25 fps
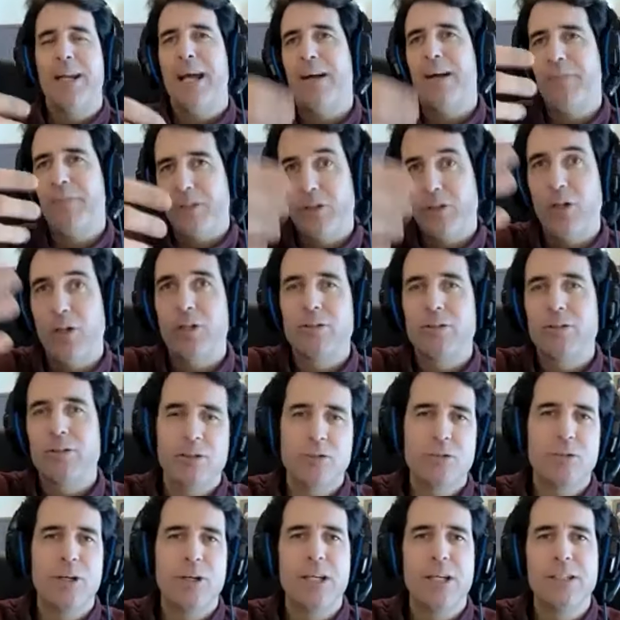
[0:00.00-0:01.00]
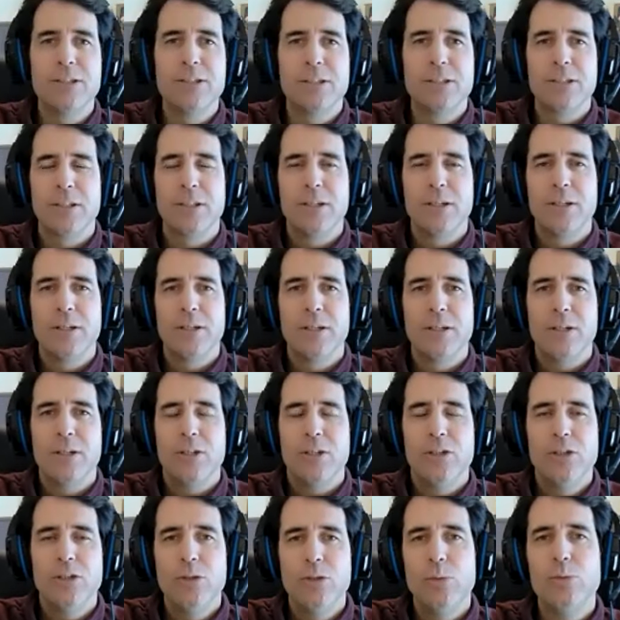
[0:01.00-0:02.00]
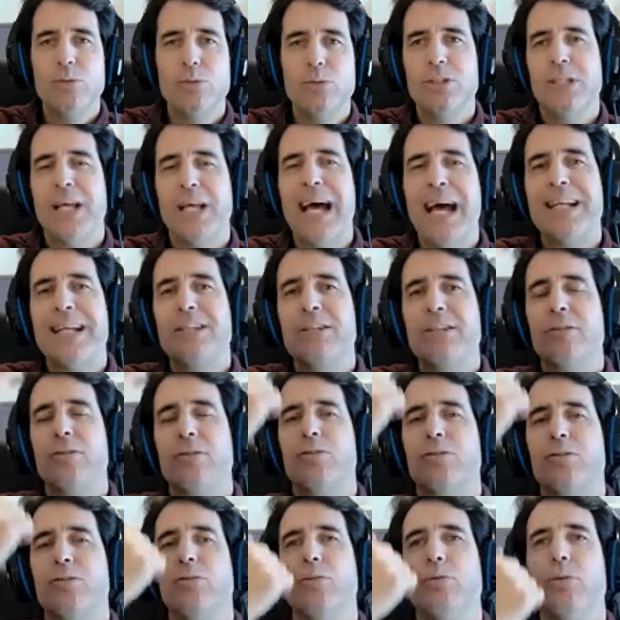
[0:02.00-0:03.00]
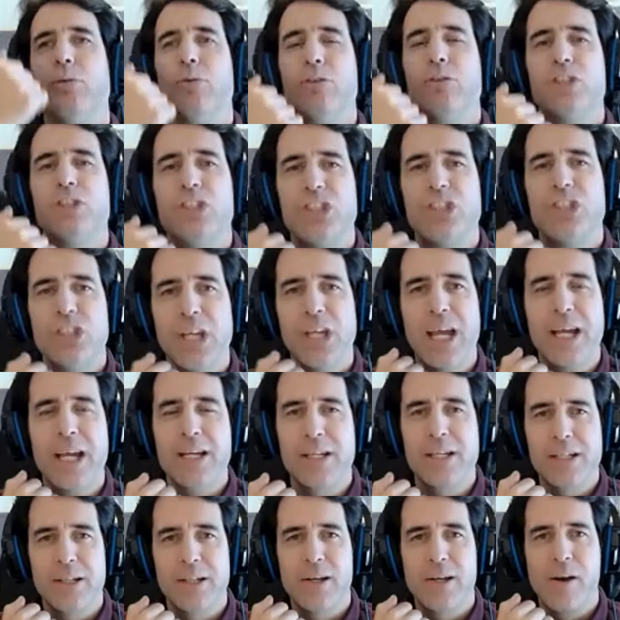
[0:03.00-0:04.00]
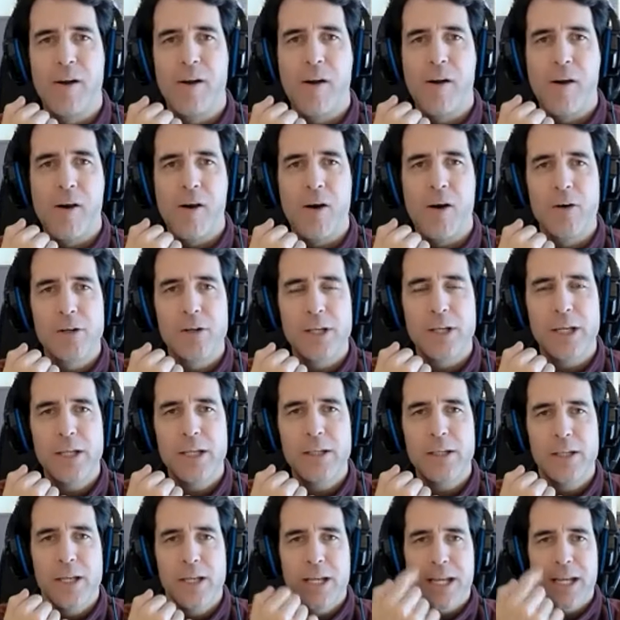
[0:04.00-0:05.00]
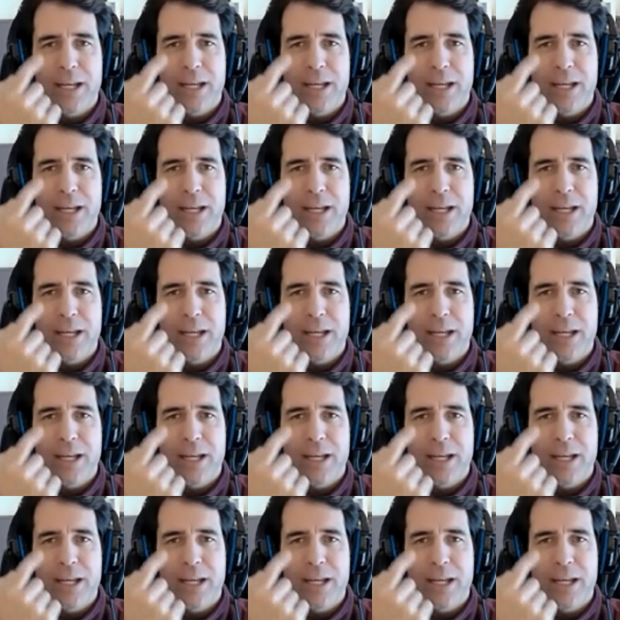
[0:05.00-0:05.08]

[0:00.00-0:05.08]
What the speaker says: Having toxic traits, use that to check, okay?